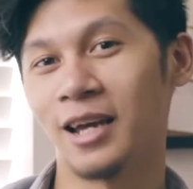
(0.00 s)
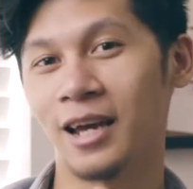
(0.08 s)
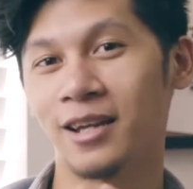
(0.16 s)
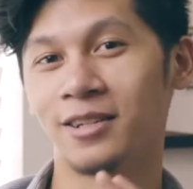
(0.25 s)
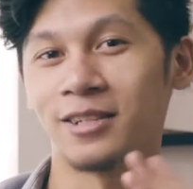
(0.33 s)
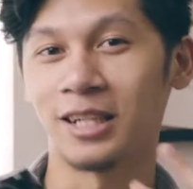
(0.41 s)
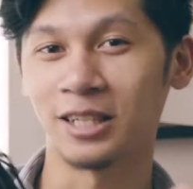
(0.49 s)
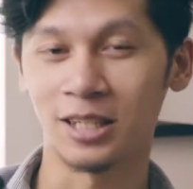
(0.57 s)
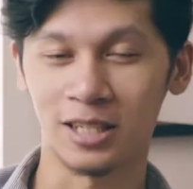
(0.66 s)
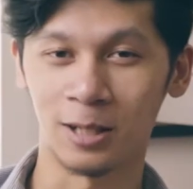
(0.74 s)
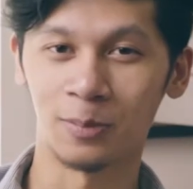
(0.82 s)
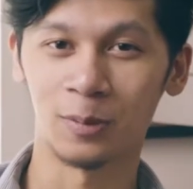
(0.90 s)
And
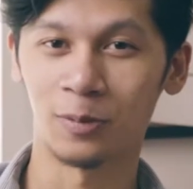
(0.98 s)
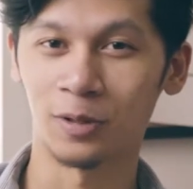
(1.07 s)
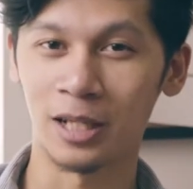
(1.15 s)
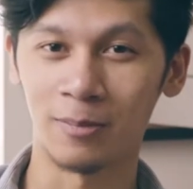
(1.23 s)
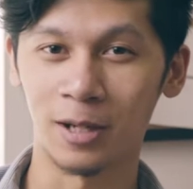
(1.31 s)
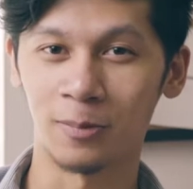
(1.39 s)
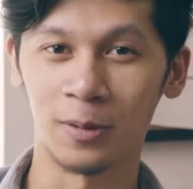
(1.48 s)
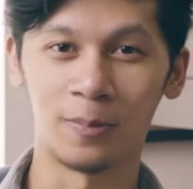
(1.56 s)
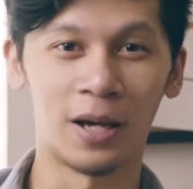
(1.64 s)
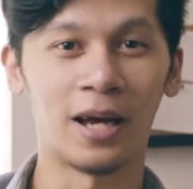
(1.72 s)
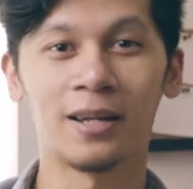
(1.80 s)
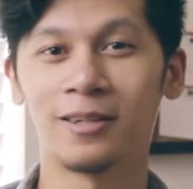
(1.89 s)
to some people that might be
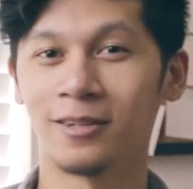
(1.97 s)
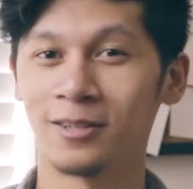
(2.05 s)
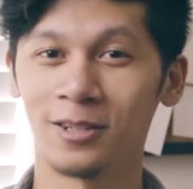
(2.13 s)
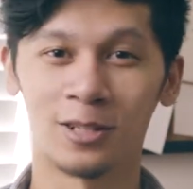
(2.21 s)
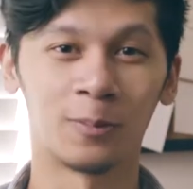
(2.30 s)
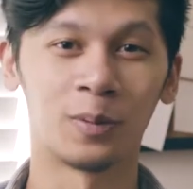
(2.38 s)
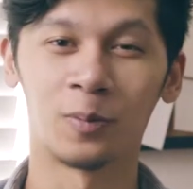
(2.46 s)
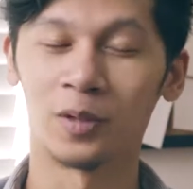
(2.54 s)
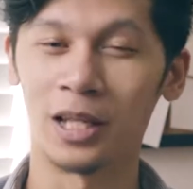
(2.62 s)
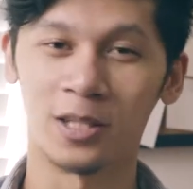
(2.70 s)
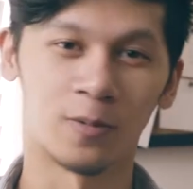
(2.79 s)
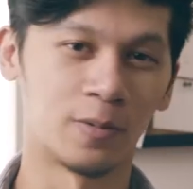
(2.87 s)
bad, to some
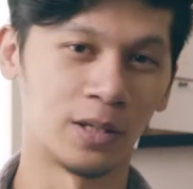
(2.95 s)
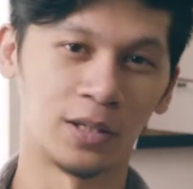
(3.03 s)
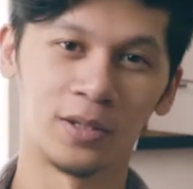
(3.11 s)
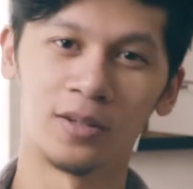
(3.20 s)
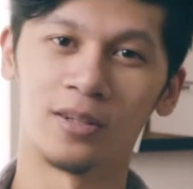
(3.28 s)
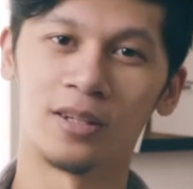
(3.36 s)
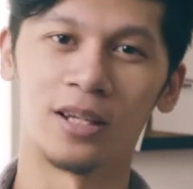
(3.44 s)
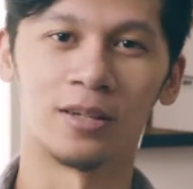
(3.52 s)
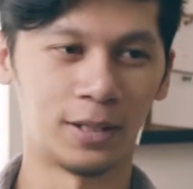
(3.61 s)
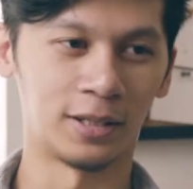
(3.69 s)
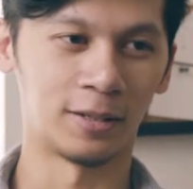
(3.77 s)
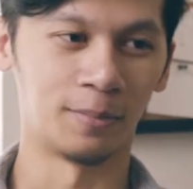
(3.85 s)
people that's a really good thing.
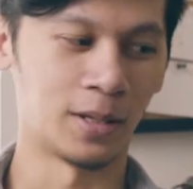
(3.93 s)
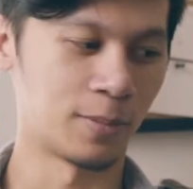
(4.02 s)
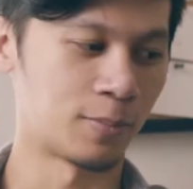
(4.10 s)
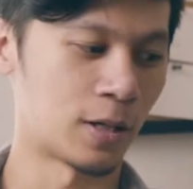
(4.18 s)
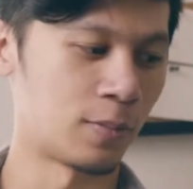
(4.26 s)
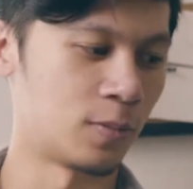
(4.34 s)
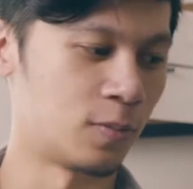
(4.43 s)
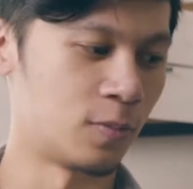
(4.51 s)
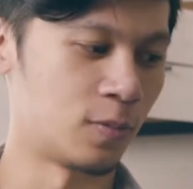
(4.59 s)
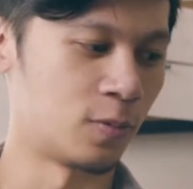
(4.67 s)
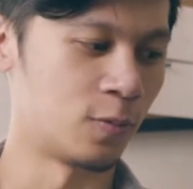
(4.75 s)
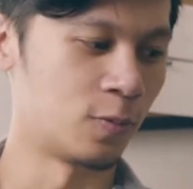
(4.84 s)
But the main problem
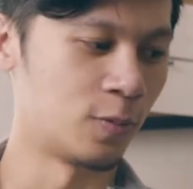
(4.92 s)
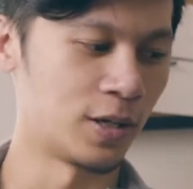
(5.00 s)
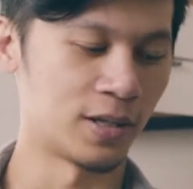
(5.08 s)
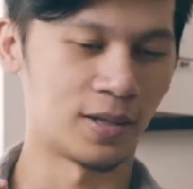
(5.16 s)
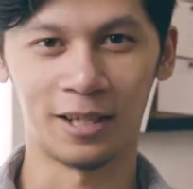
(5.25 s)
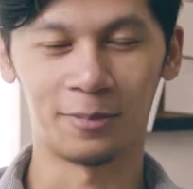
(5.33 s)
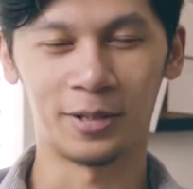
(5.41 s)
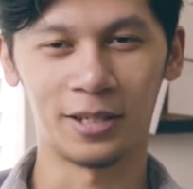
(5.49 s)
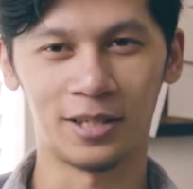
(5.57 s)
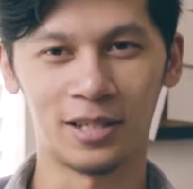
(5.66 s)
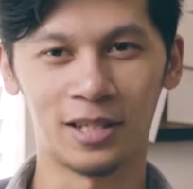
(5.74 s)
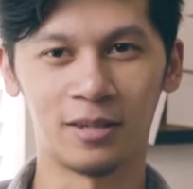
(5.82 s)
with the
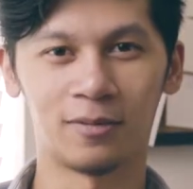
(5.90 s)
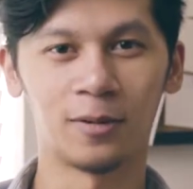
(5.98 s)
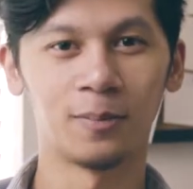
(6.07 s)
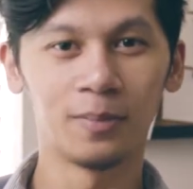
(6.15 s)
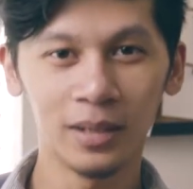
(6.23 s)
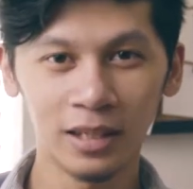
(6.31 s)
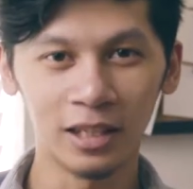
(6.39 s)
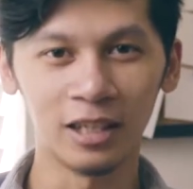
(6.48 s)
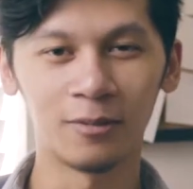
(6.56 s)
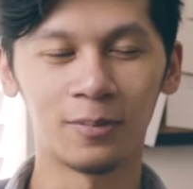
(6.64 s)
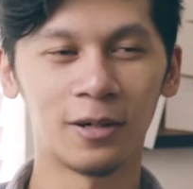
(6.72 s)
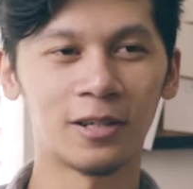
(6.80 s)
APS-C for
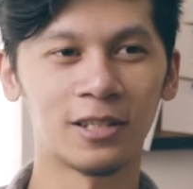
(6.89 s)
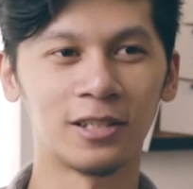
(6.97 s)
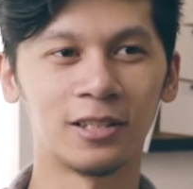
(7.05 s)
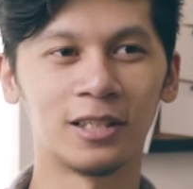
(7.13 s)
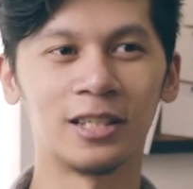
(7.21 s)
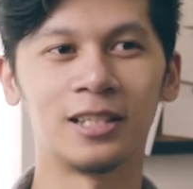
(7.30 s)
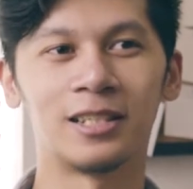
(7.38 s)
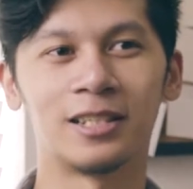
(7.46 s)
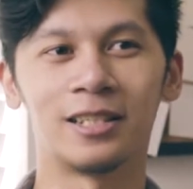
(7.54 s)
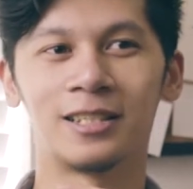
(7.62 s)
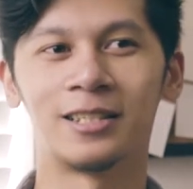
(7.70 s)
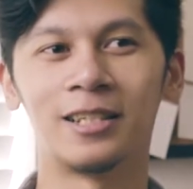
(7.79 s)
me personally is
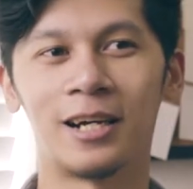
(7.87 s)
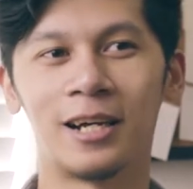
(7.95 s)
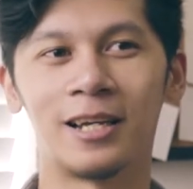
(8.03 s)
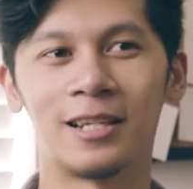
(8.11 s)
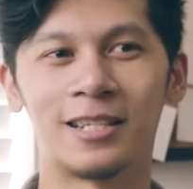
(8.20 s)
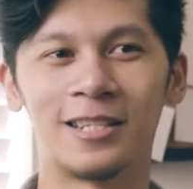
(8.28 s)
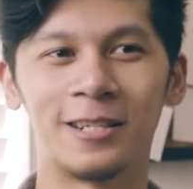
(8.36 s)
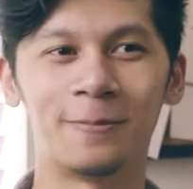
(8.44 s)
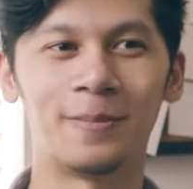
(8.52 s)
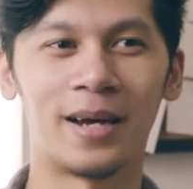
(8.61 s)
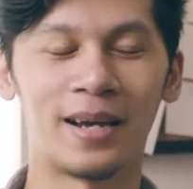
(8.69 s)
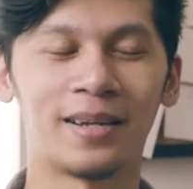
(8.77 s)
it's not as
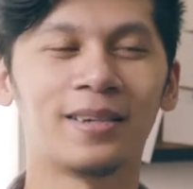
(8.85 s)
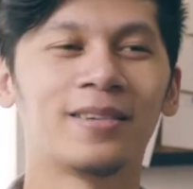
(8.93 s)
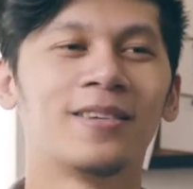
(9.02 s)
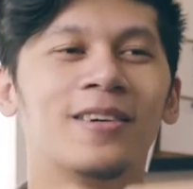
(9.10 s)
cinematic.